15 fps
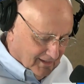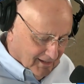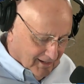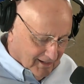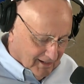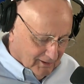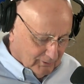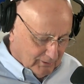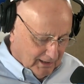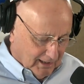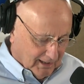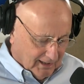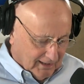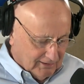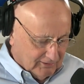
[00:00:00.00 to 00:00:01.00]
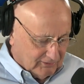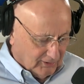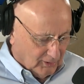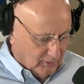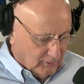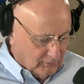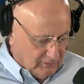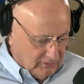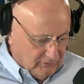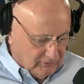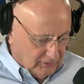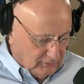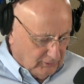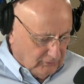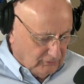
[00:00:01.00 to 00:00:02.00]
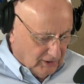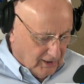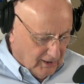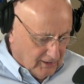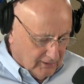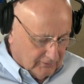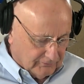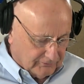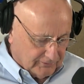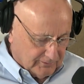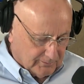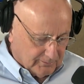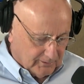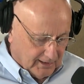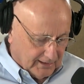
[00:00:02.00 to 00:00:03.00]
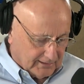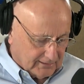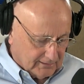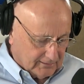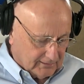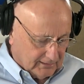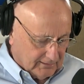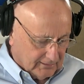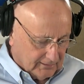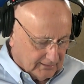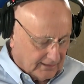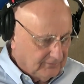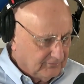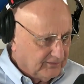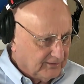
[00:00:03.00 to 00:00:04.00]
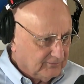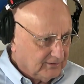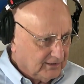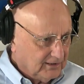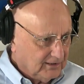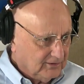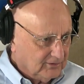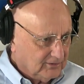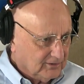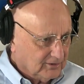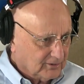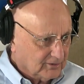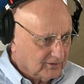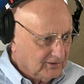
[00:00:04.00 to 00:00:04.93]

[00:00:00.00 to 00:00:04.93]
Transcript: Okay, so you taught from like in the late 50s, early 60s?